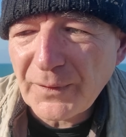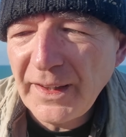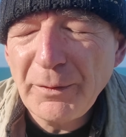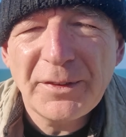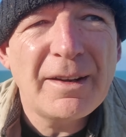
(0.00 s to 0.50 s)

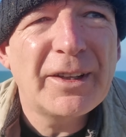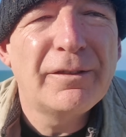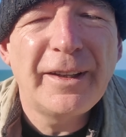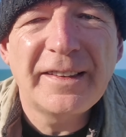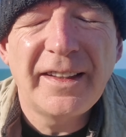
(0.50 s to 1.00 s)
he was never
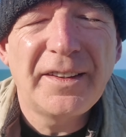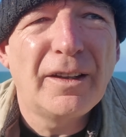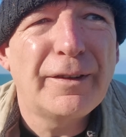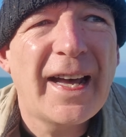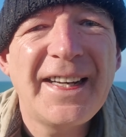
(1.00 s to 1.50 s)
convicted
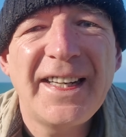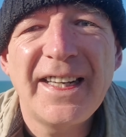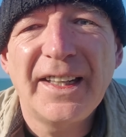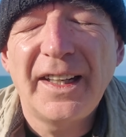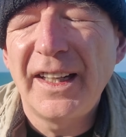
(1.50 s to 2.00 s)
of
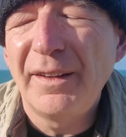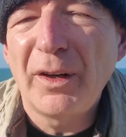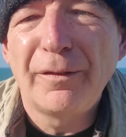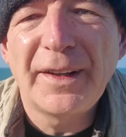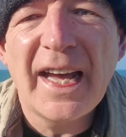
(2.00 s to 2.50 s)
any
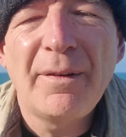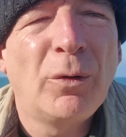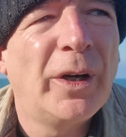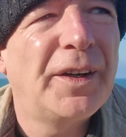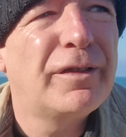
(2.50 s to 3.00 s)
of the
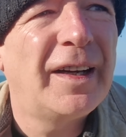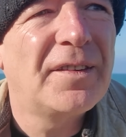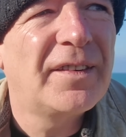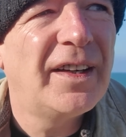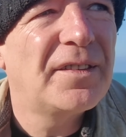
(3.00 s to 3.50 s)
M-word
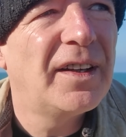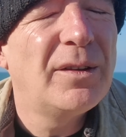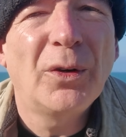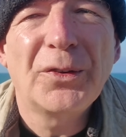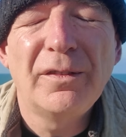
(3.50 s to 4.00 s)
offences. He
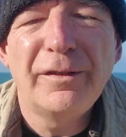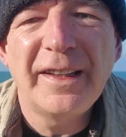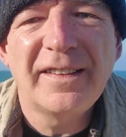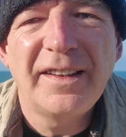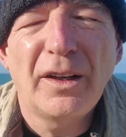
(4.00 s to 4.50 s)
was
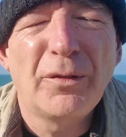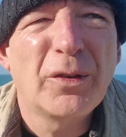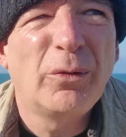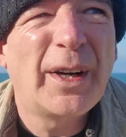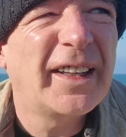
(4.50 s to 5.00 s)
convicted of
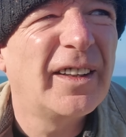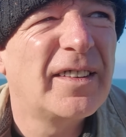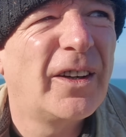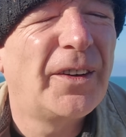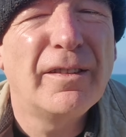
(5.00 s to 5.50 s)
some
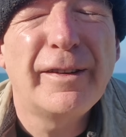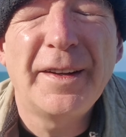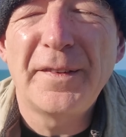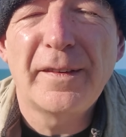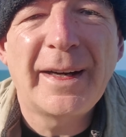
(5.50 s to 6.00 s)
regulatory
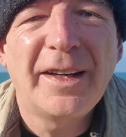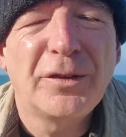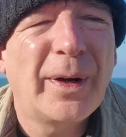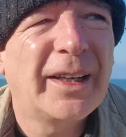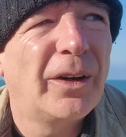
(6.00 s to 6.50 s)
offences about
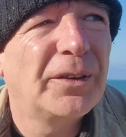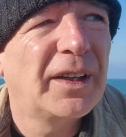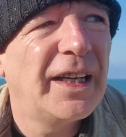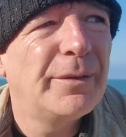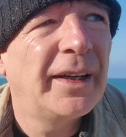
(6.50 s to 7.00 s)
his record
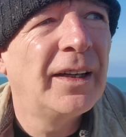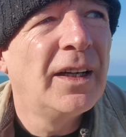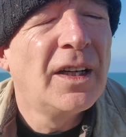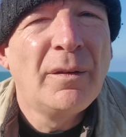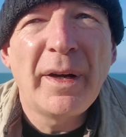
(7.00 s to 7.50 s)
keeping,
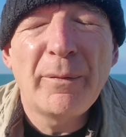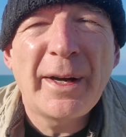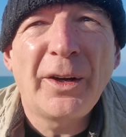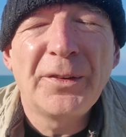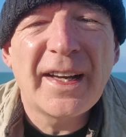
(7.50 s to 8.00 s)
but he
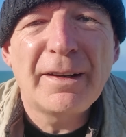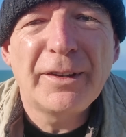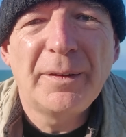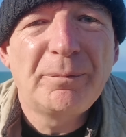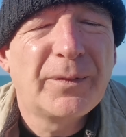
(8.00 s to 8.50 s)
went on to have
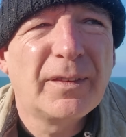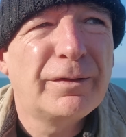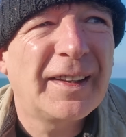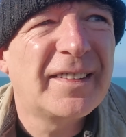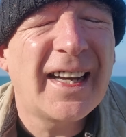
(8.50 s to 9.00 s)
a
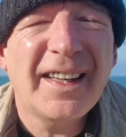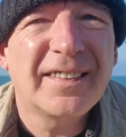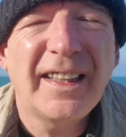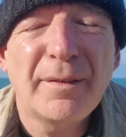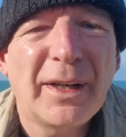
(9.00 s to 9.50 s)

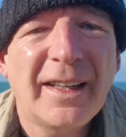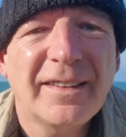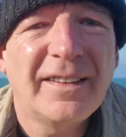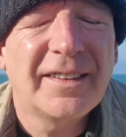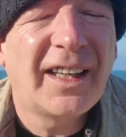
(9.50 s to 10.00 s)
fantastic
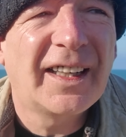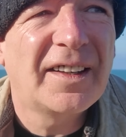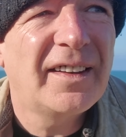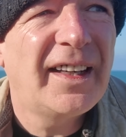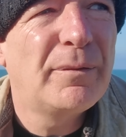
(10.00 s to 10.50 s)
practice, and like
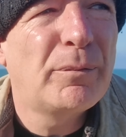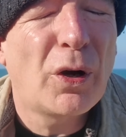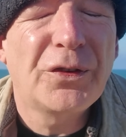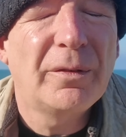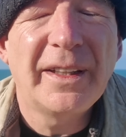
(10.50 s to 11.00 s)
I say,
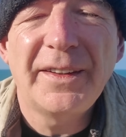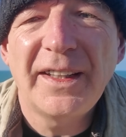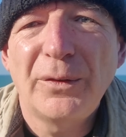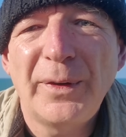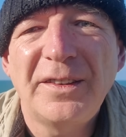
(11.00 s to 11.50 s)
possibly
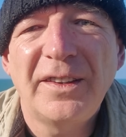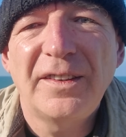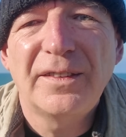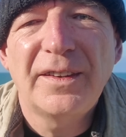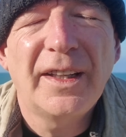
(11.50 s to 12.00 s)
the
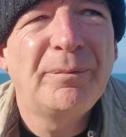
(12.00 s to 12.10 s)
richest